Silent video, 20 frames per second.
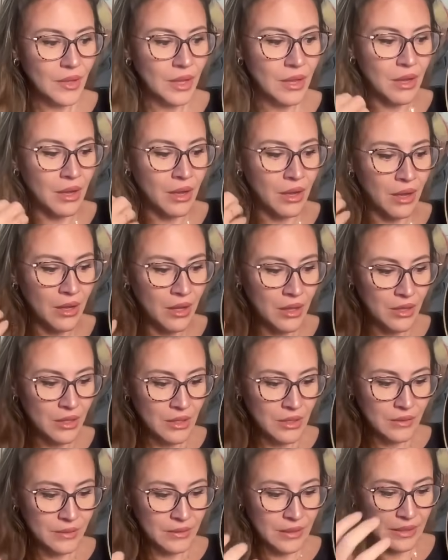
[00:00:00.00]

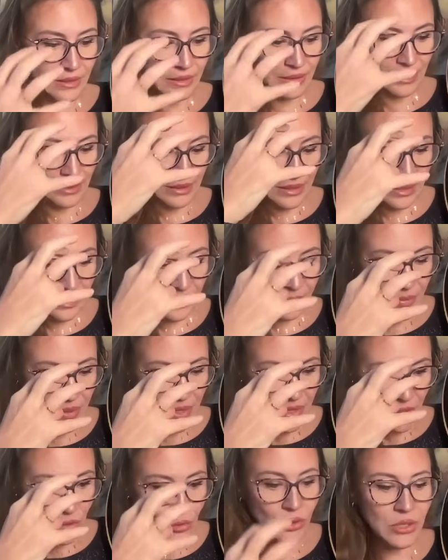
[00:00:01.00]
that keep
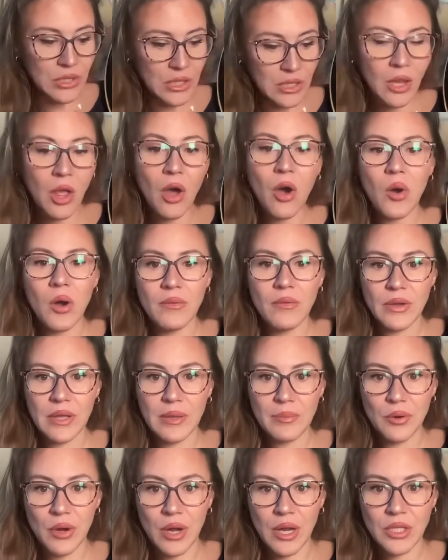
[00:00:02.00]
you in a lower
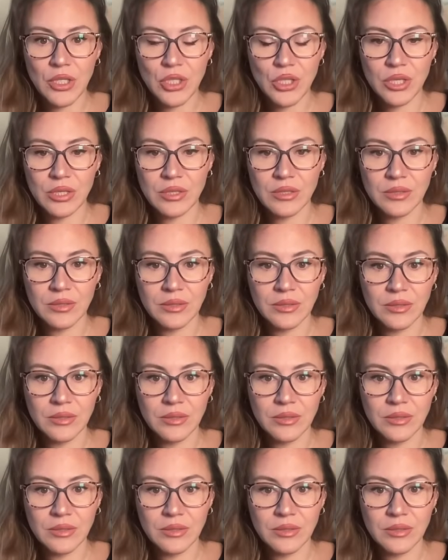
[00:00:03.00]
vibration.